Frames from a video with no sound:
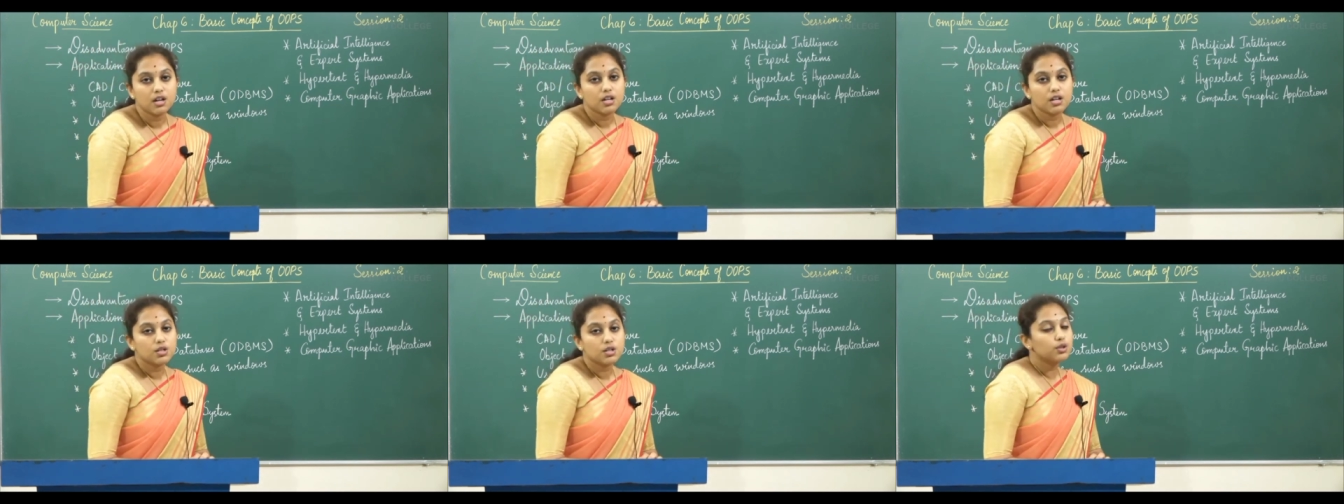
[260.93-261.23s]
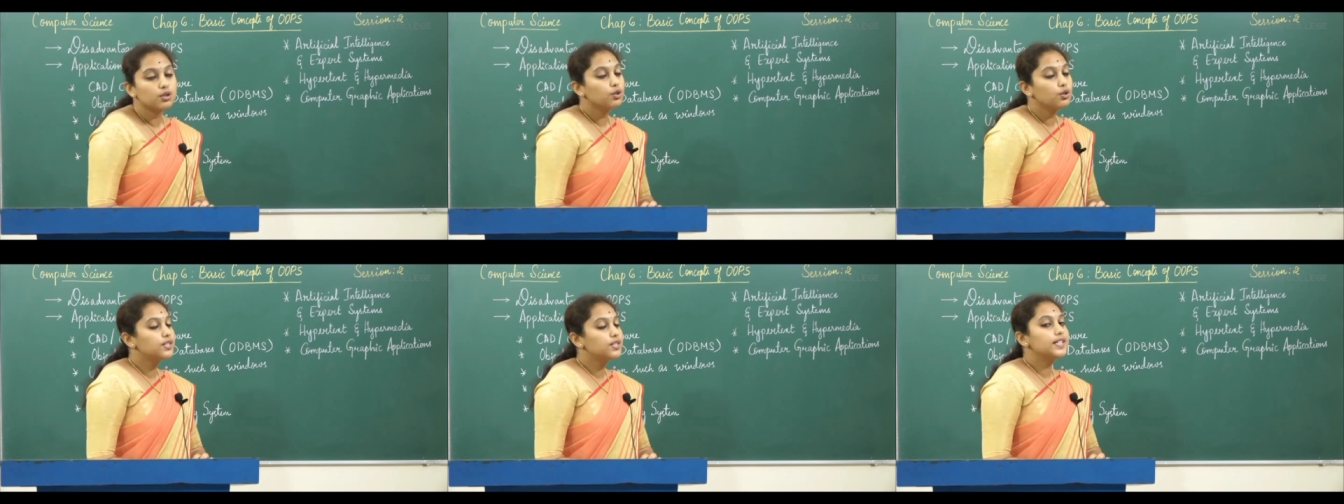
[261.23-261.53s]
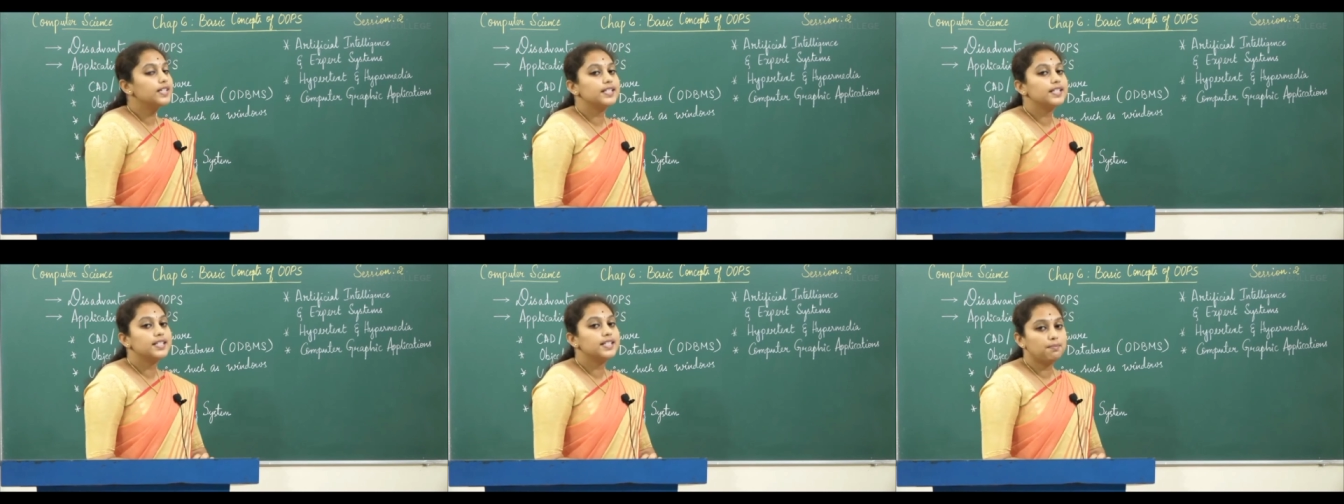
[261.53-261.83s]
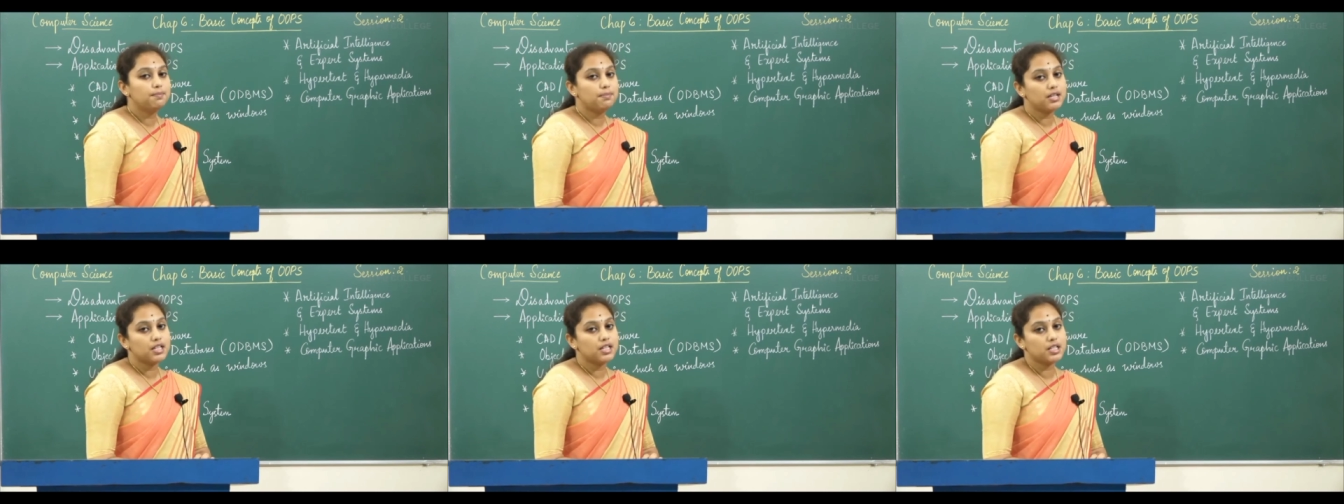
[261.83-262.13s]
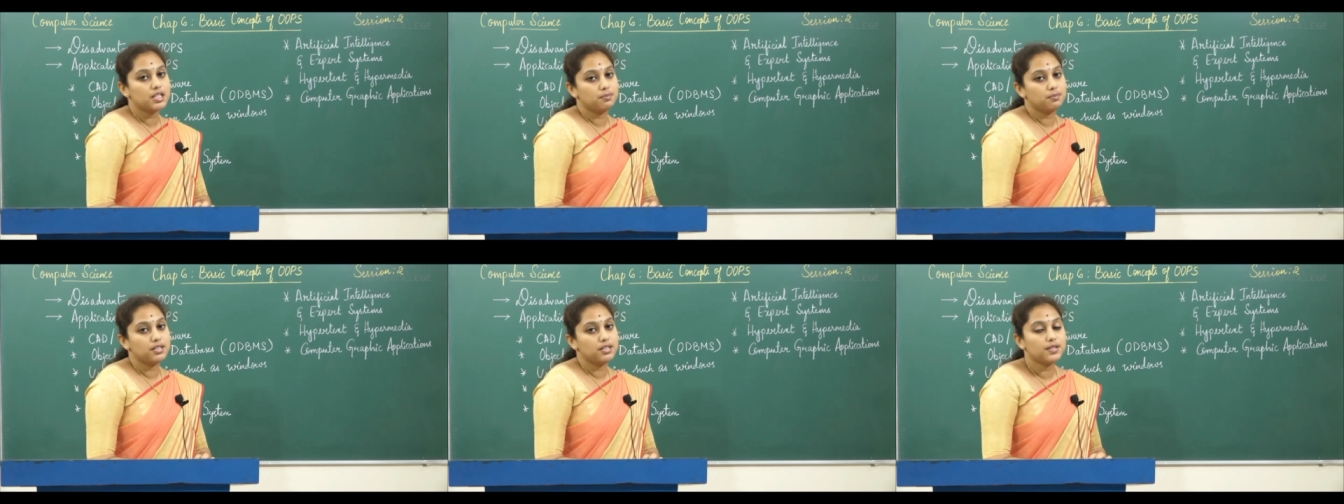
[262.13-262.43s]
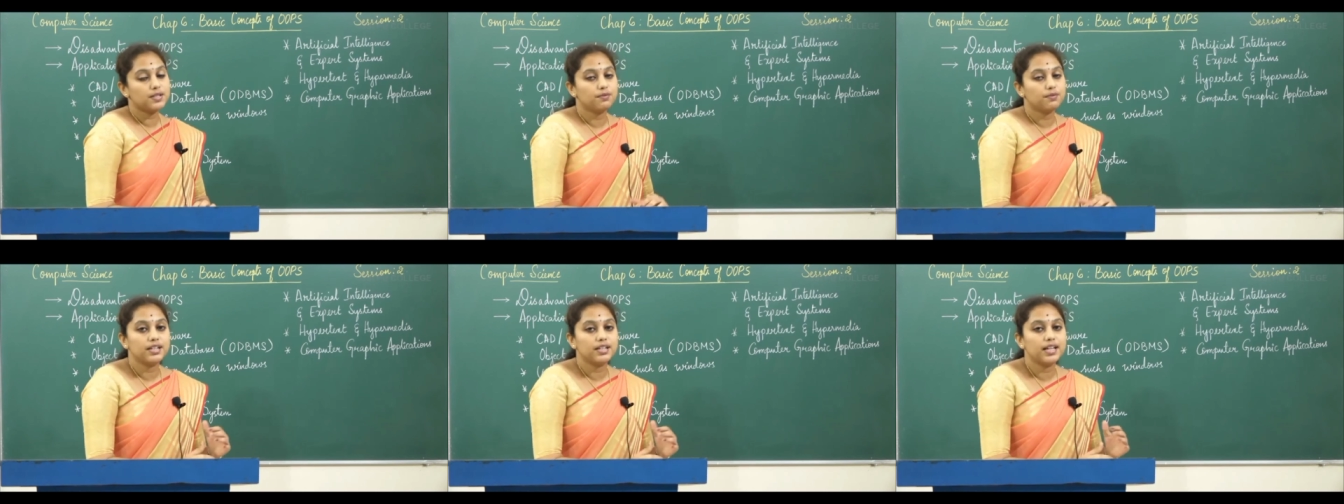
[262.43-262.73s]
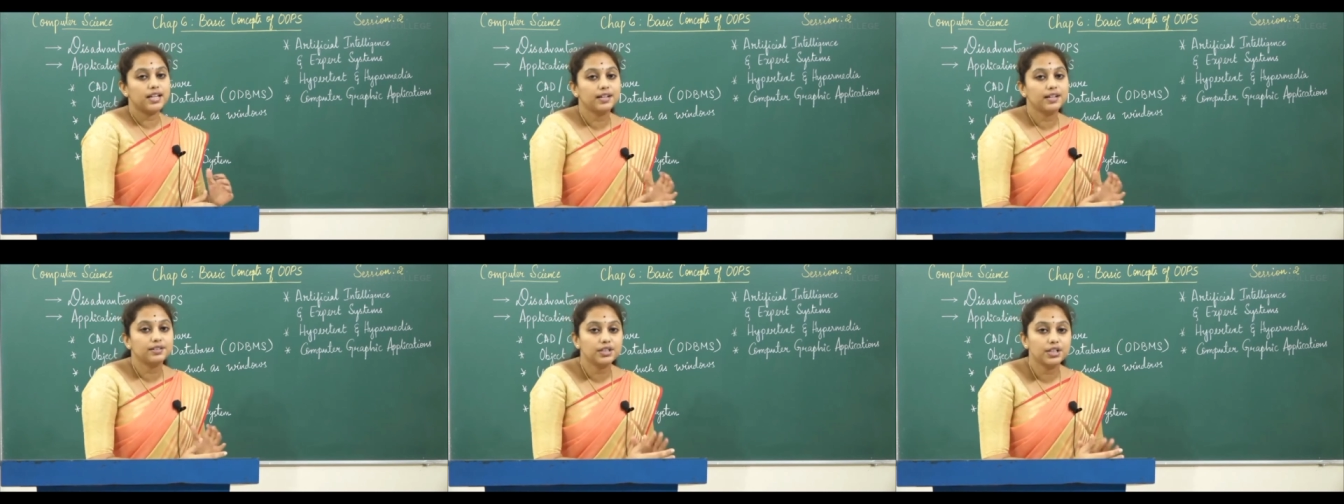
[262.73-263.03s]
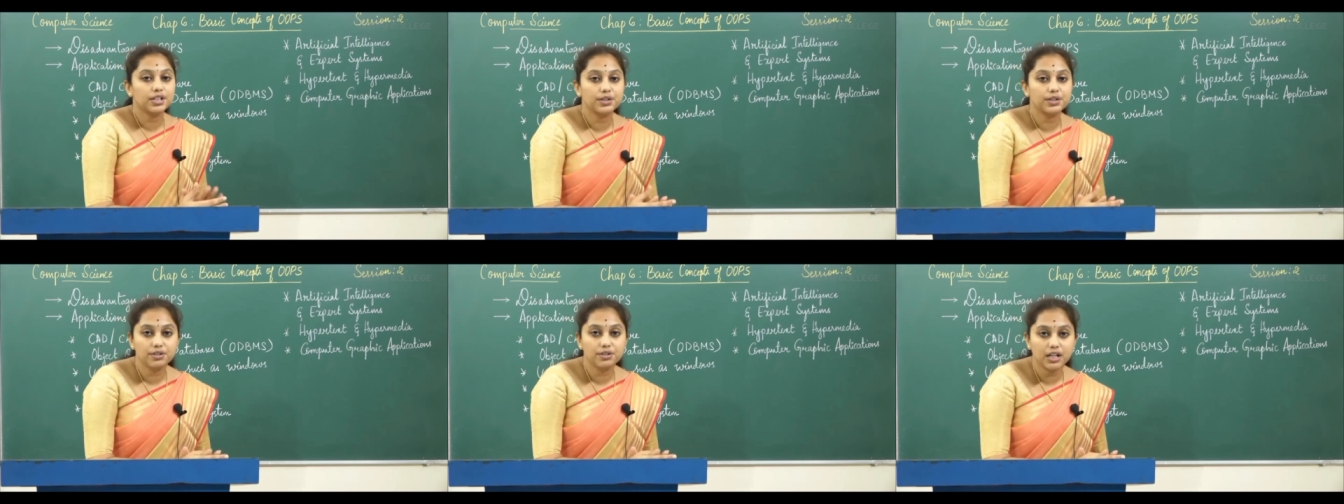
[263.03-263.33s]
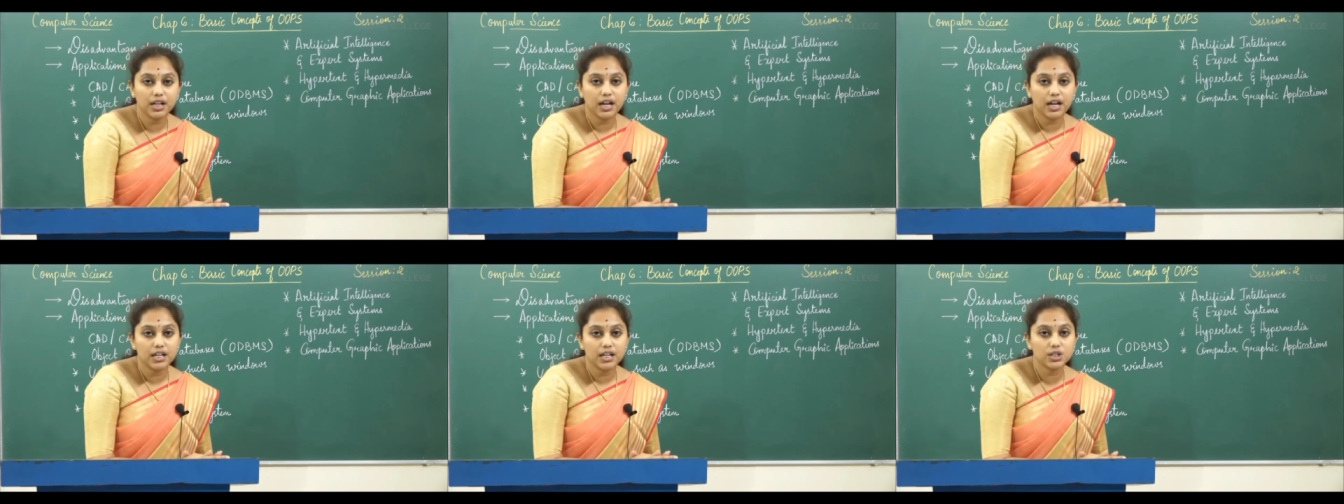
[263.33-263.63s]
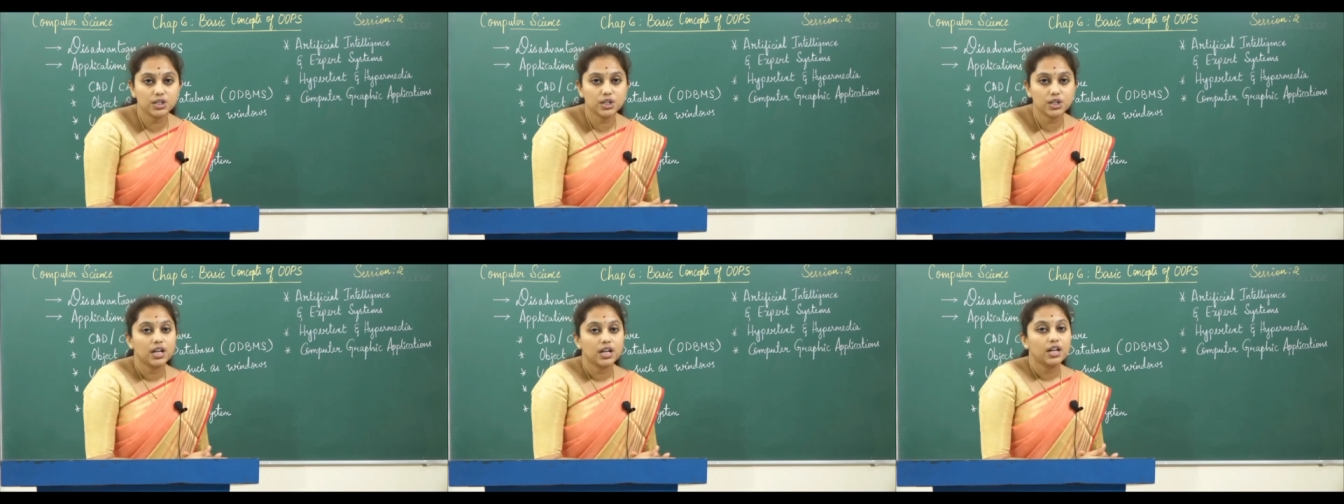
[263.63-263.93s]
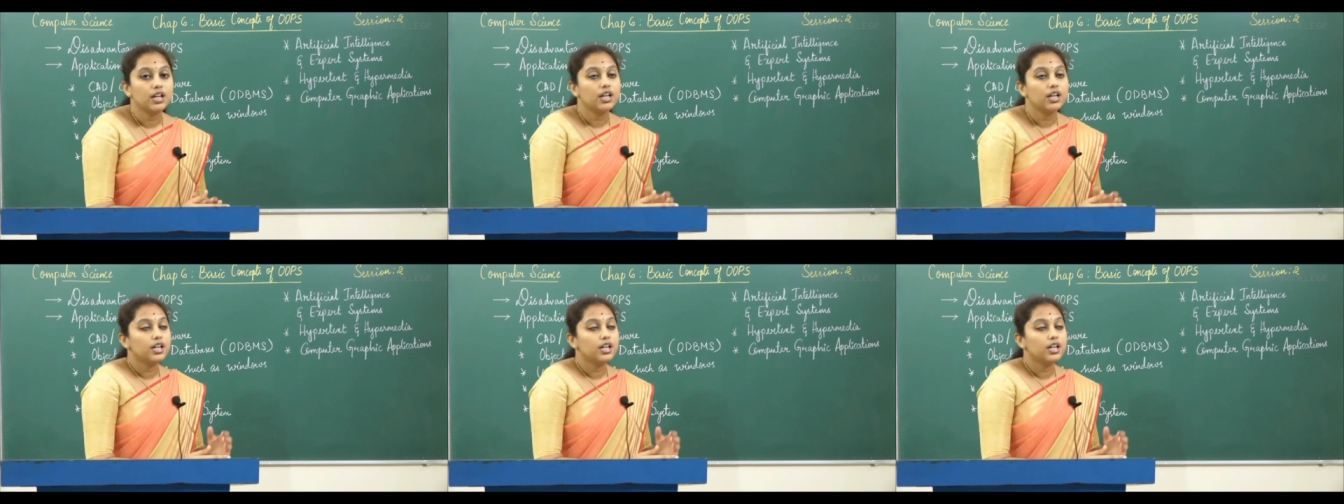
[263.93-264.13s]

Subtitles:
So using C++ we can create